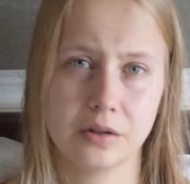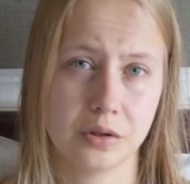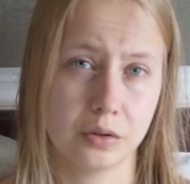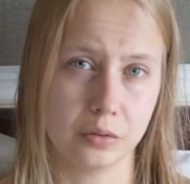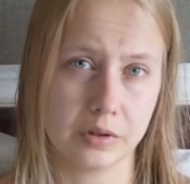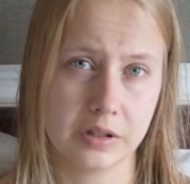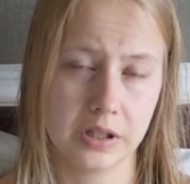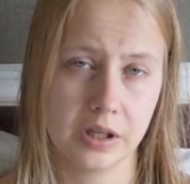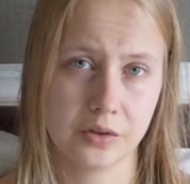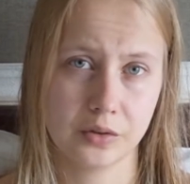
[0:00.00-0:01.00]
to do it.
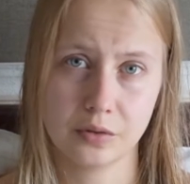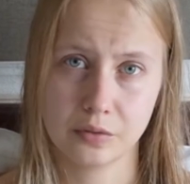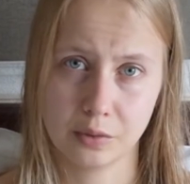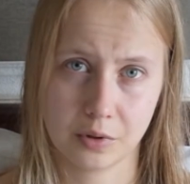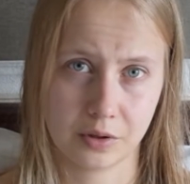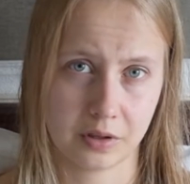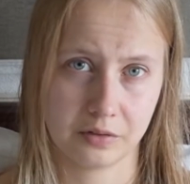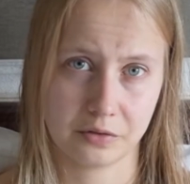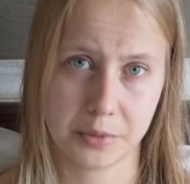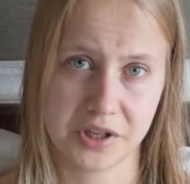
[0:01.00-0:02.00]
So if you want
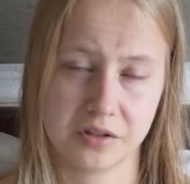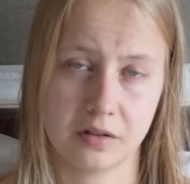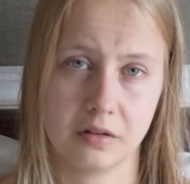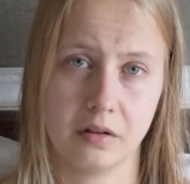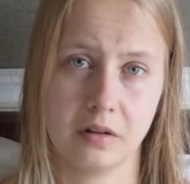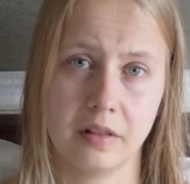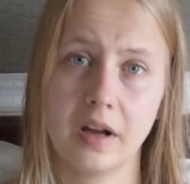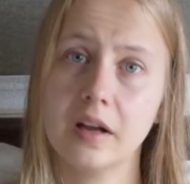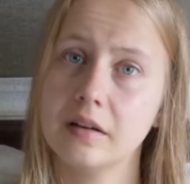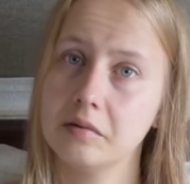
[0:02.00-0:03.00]
information on
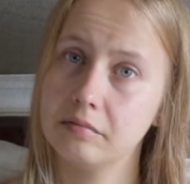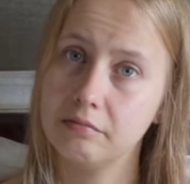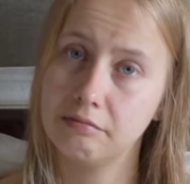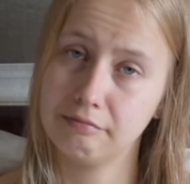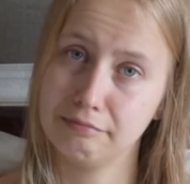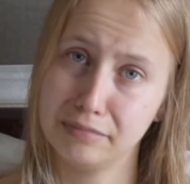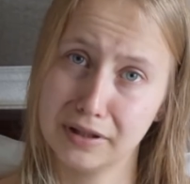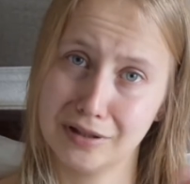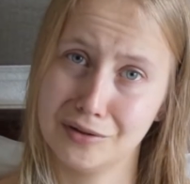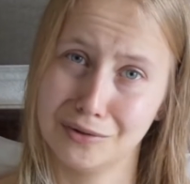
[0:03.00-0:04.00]
that, please
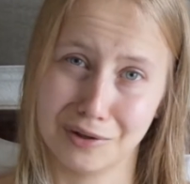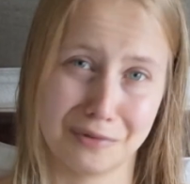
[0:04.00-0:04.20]
do your